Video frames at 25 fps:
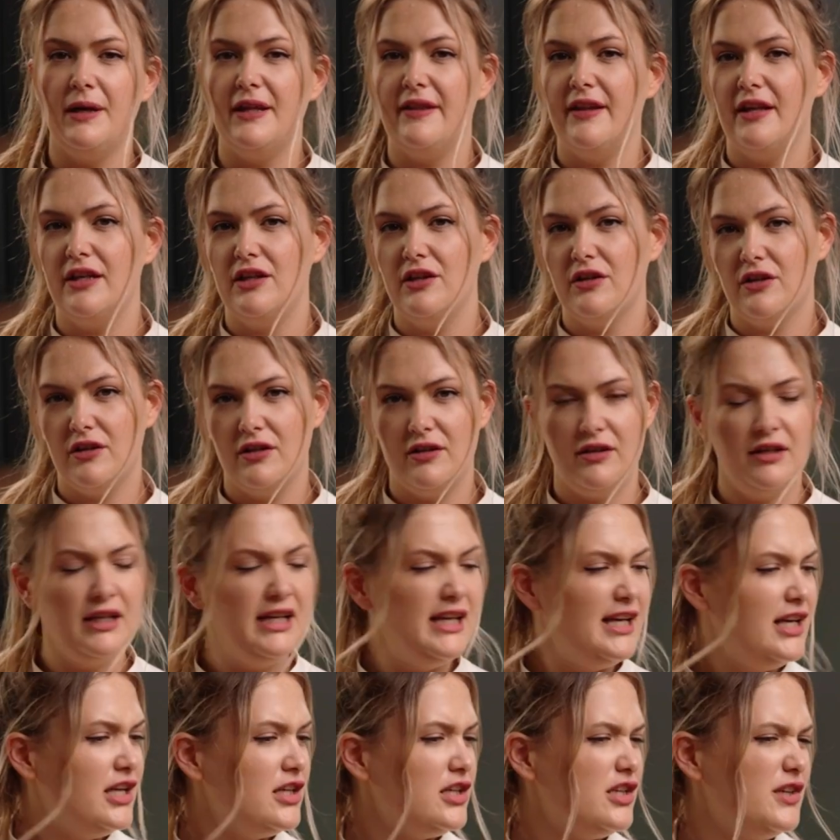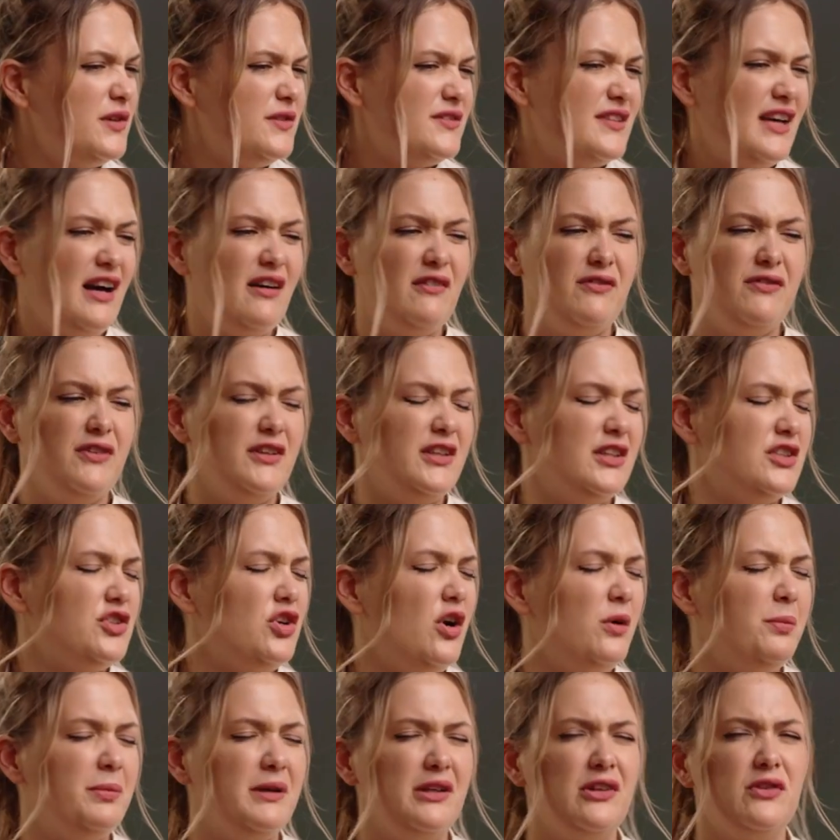and then you can use that for your
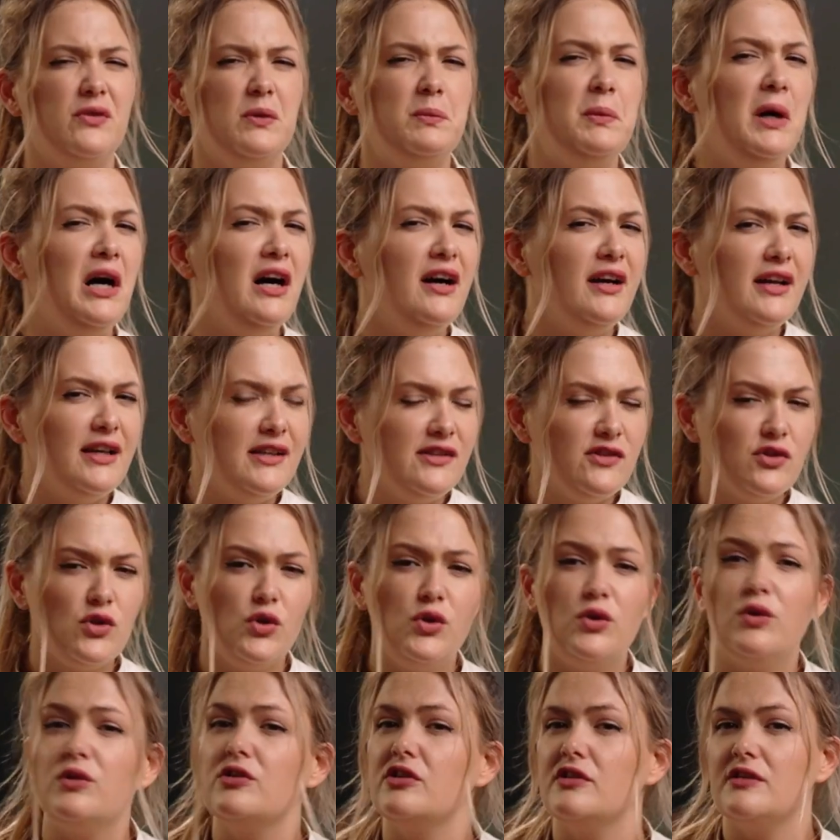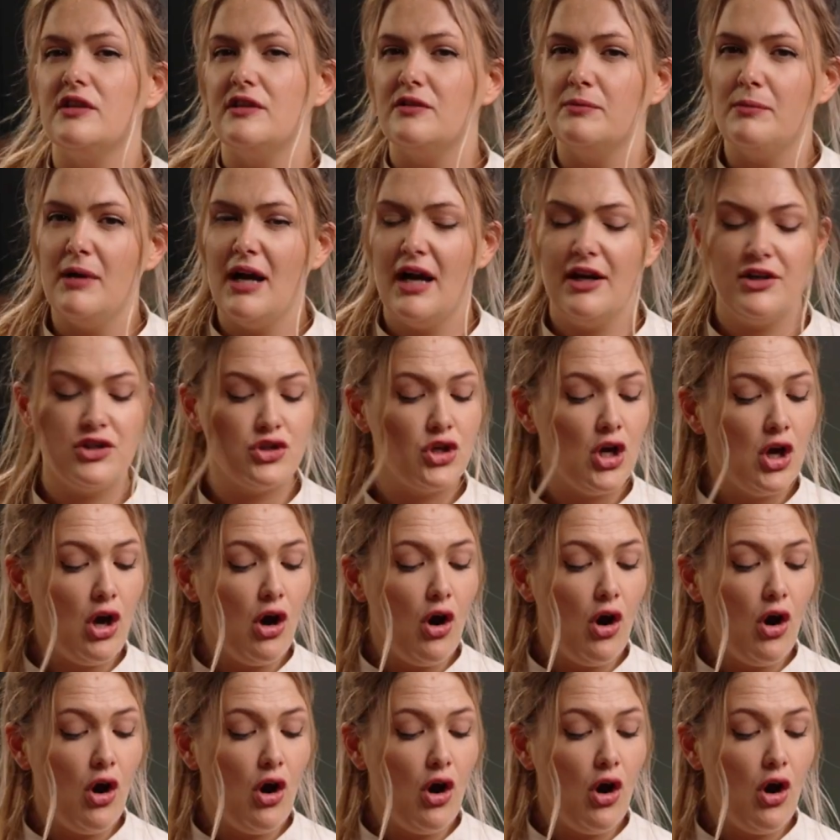toppings for pies or just as mash.